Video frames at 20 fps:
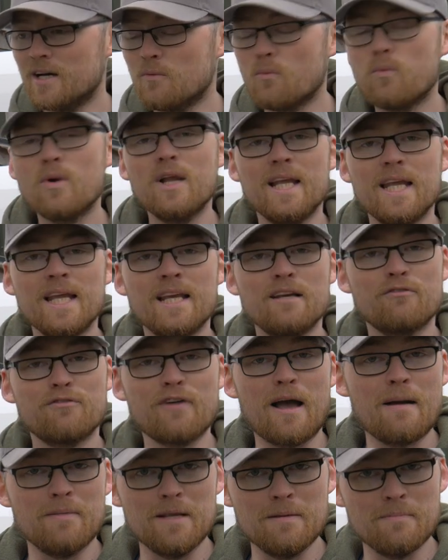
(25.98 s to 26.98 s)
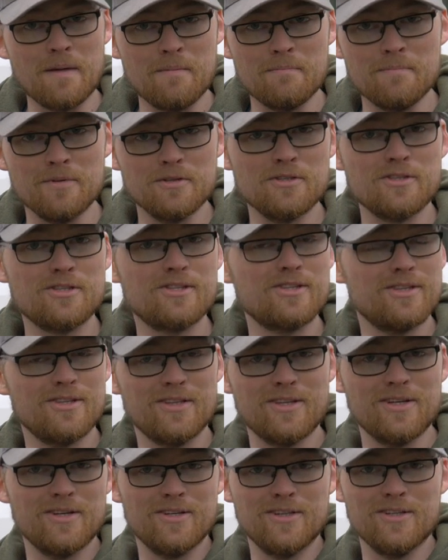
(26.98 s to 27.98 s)
willing family members
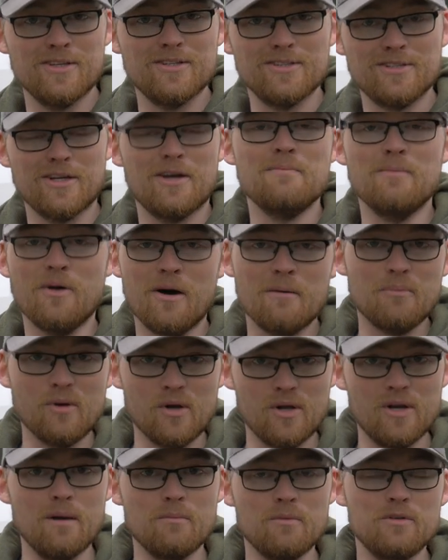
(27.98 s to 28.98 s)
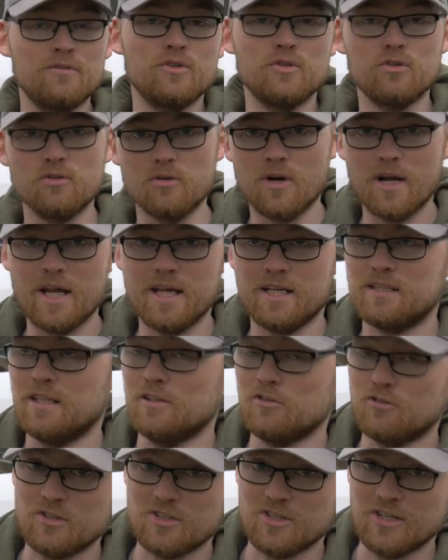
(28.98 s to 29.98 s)
that don't mind putting up with your
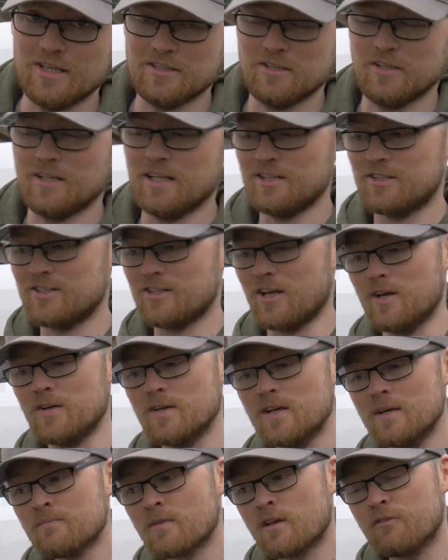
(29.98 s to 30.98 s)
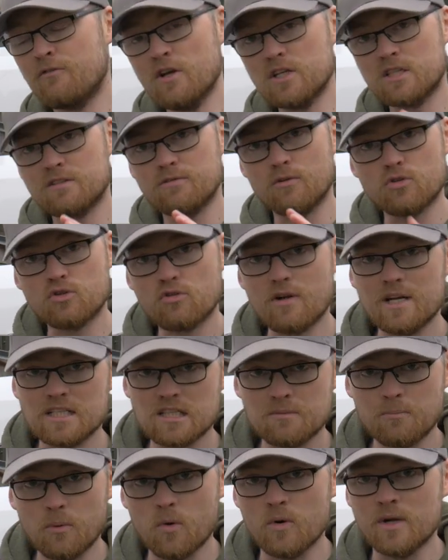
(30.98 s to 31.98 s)
eccentricities, I guess. So, first of all,
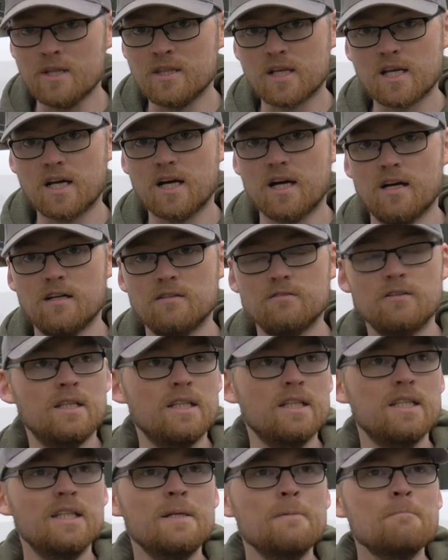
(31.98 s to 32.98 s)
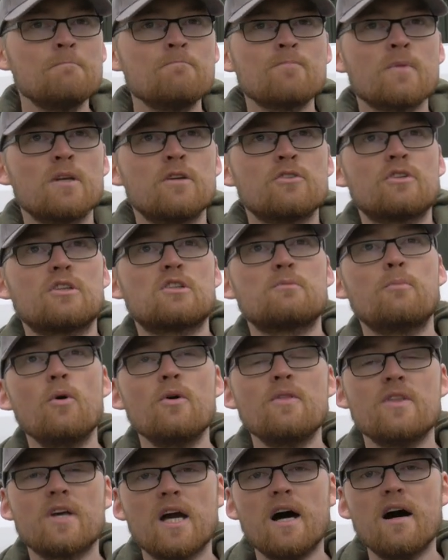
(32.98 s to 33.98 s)
transporting the car, right?
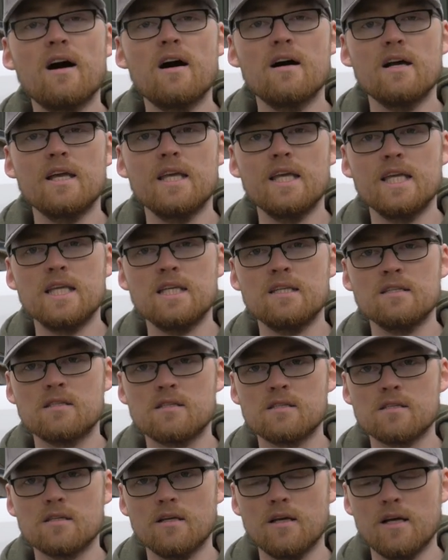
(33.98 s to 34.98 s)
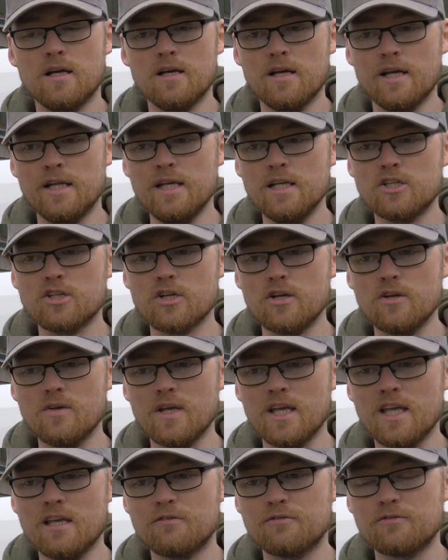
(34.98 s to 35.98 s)
Transporting the car is an issue
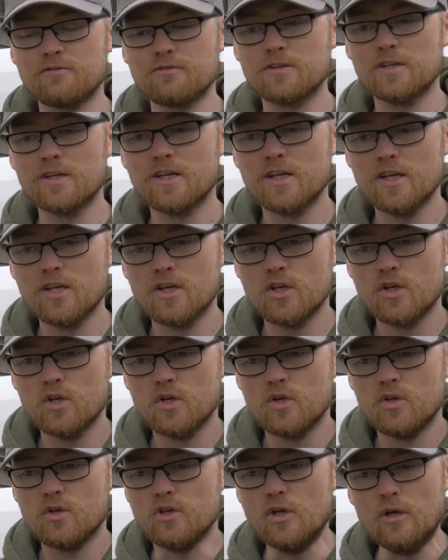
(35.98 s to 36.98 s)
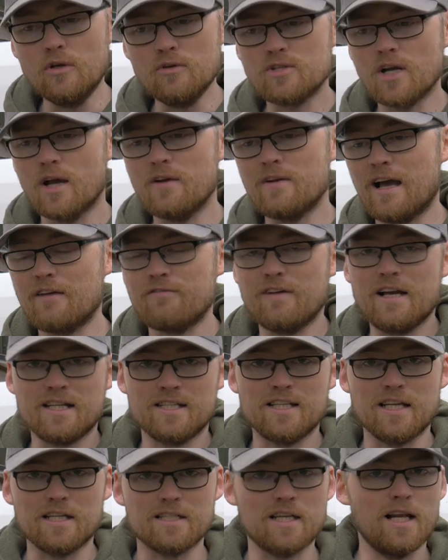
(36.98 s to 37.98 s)
if you don't have
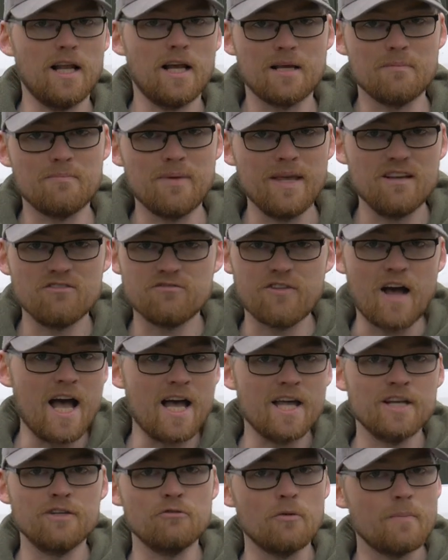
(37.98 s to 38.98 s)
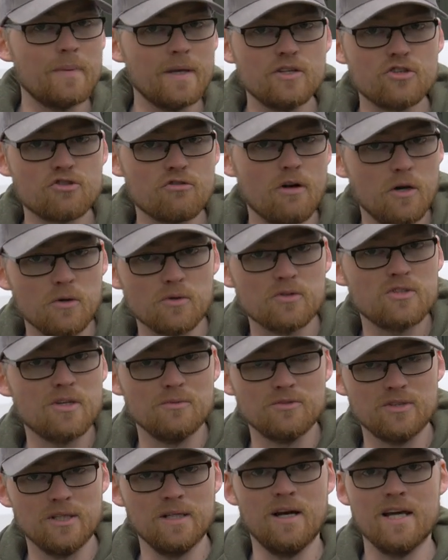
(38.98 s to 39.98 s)
access to, like, a big van or a big truck or
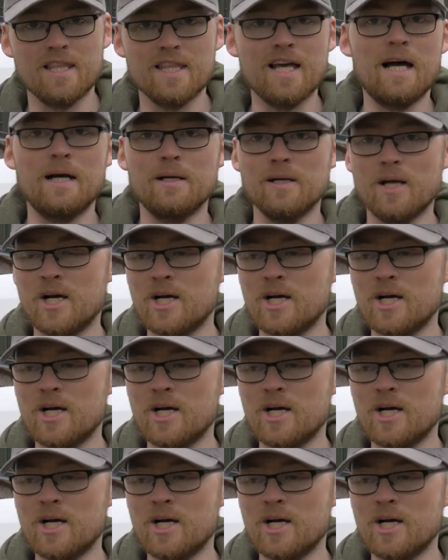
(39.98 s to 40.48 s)
something like that.